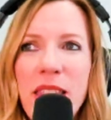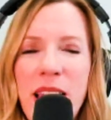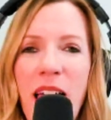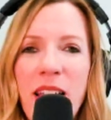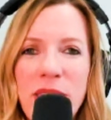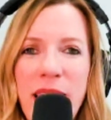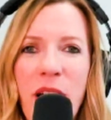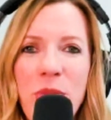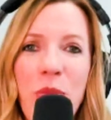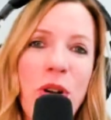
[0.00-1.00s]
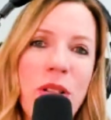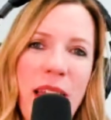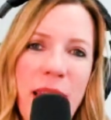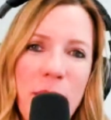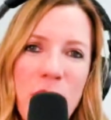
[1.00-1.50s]
title sound more
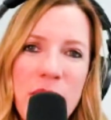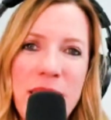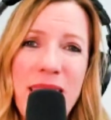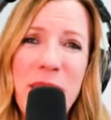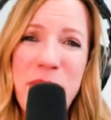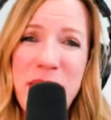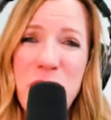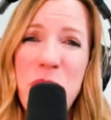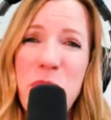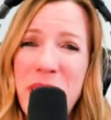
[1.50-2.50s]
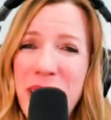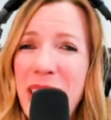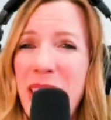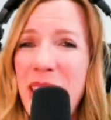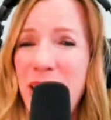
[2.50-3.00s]
glamorous than the position
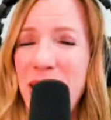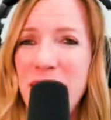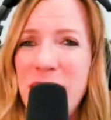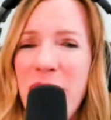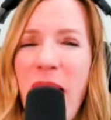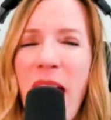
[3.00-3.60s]
really is.